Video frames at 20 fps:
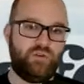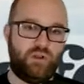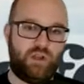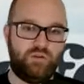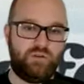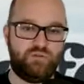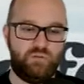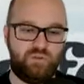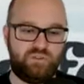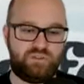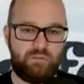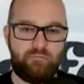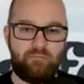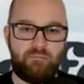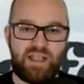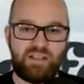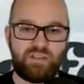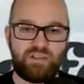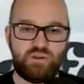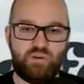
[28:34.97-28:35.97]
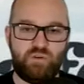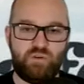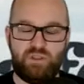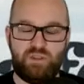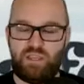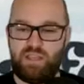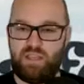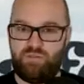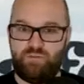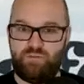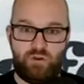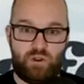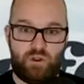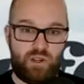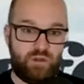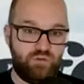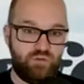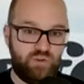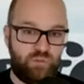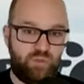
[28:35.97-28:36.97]
100 was a magical. The guy threw a
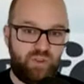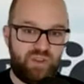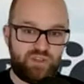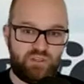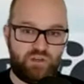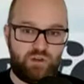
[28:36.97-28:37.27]
100th pitch,